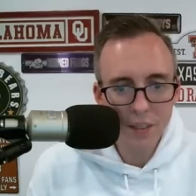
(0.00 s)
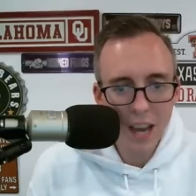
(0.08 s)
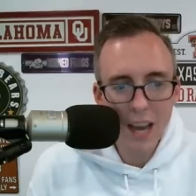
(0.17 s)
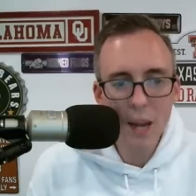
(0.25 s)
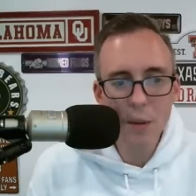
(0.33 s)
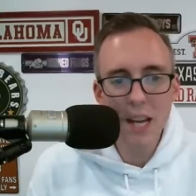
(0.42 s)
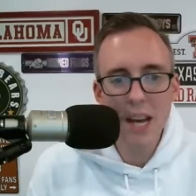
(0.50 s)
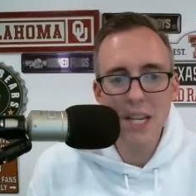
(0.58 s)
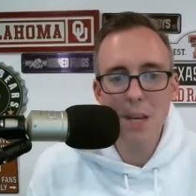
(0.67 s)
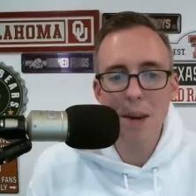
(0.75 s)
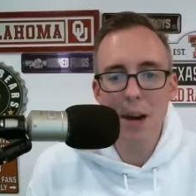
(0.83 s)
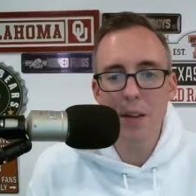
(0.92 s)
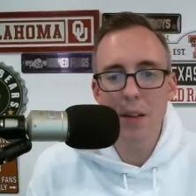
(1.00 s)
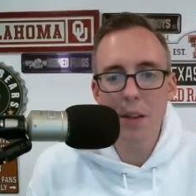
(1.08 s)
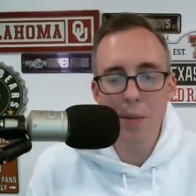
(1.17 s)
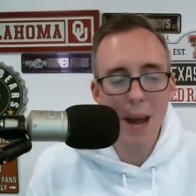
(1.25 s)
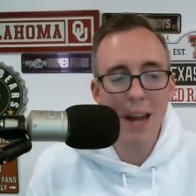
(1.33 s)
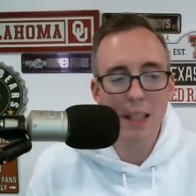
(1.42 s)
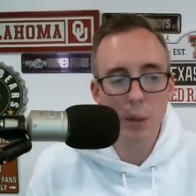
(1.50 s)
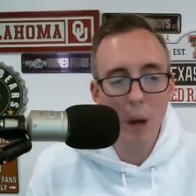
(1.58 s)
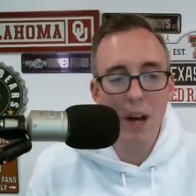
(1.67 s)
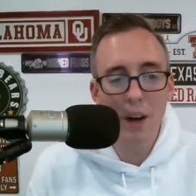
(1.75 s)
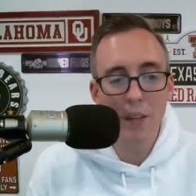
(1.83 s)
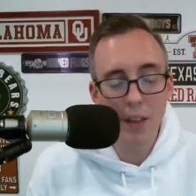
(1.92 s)
And he was asked about the
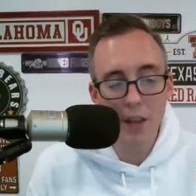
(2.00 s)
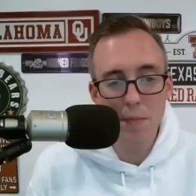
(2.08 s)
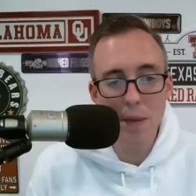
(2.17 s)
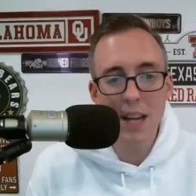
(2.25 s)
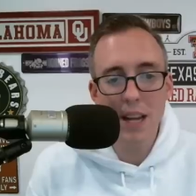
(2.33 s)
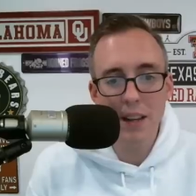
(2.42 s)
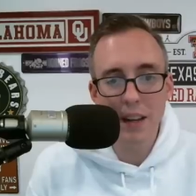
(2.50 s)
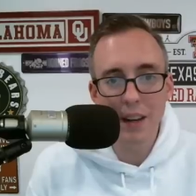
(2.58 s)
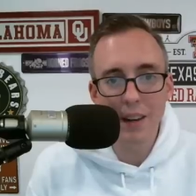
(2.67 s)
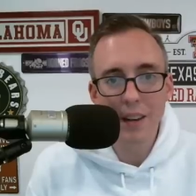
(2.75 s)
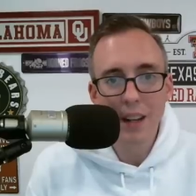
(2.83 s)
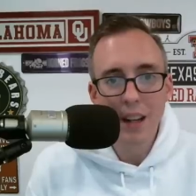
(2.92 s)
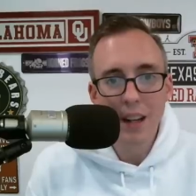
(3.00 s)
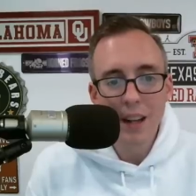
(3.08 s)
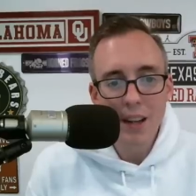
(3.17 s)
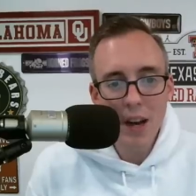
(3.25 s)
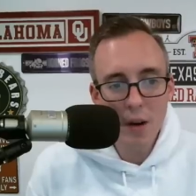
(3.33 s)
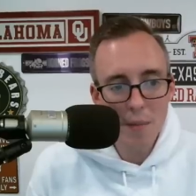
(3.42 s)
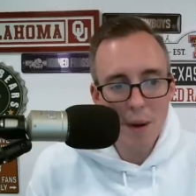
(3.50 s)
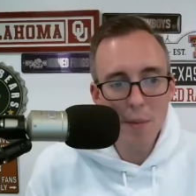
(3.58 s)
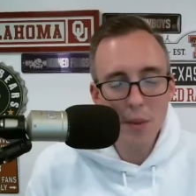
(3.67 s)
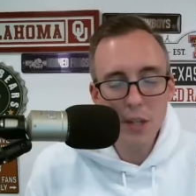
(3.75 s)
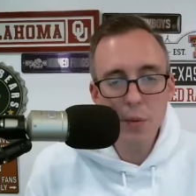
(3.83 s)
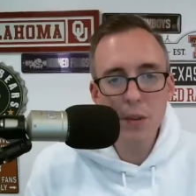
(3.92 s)
Pac-12 and this media deal. Now,
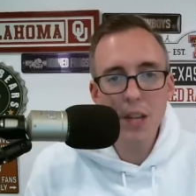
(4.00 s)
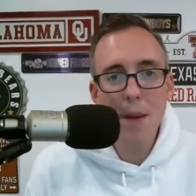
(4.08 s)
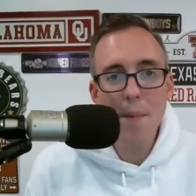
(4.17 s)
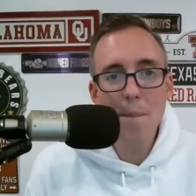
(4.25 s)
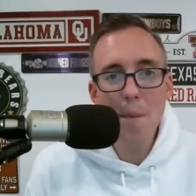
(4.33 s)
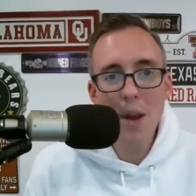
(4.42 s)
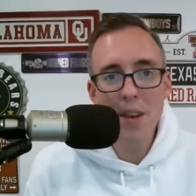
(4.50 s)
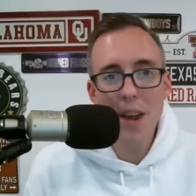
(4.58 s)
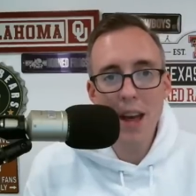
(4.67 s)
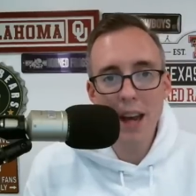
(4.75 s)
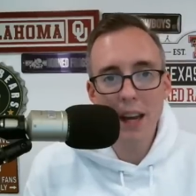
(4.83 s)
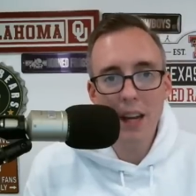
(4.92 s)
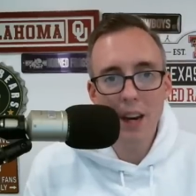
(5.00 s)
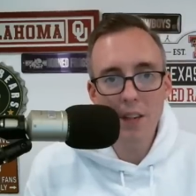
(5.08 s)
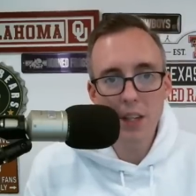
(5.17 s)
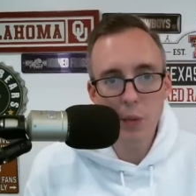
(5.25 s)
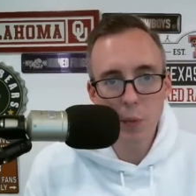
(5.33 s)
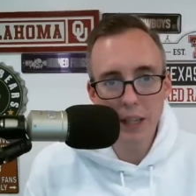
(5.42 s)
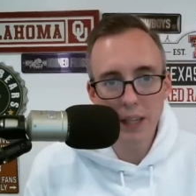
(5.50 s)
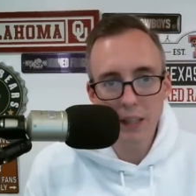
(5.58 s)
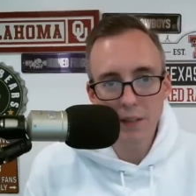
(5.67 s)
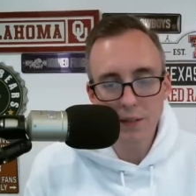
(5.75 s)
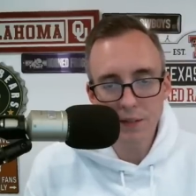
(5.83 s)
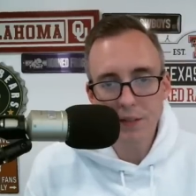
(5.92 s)
remember, this was on Monday of this week.
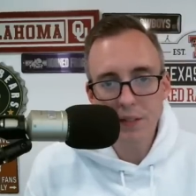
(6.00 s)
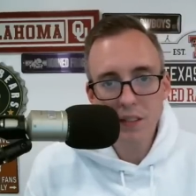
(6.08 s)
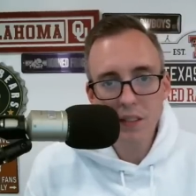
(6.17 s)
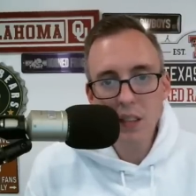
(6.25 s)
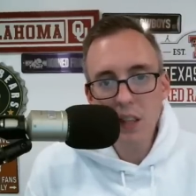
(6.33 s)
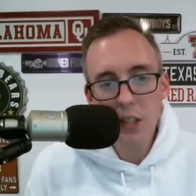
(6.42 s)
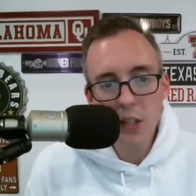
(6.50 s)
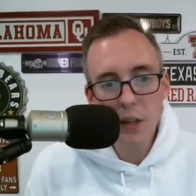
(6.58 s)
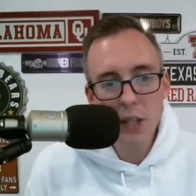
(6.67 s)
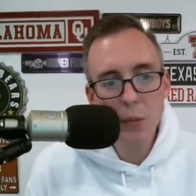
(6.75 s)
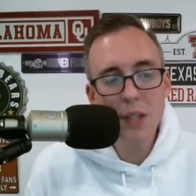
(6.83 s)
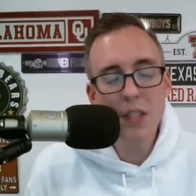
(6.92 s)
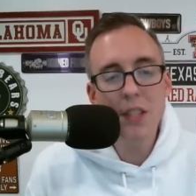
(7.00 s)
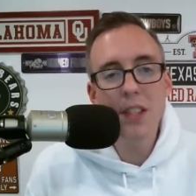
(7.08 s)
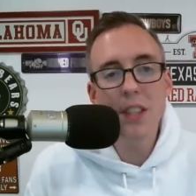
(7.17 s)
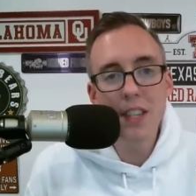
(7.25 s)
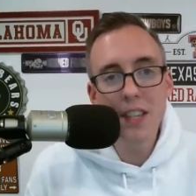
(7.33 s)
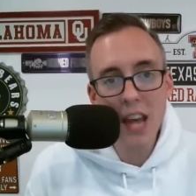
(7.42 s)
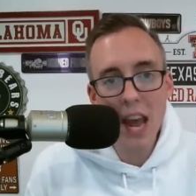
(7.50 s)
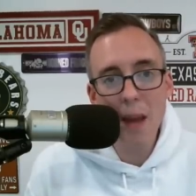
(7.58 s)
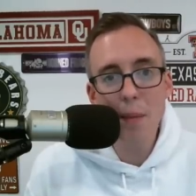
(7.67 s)
So this was the day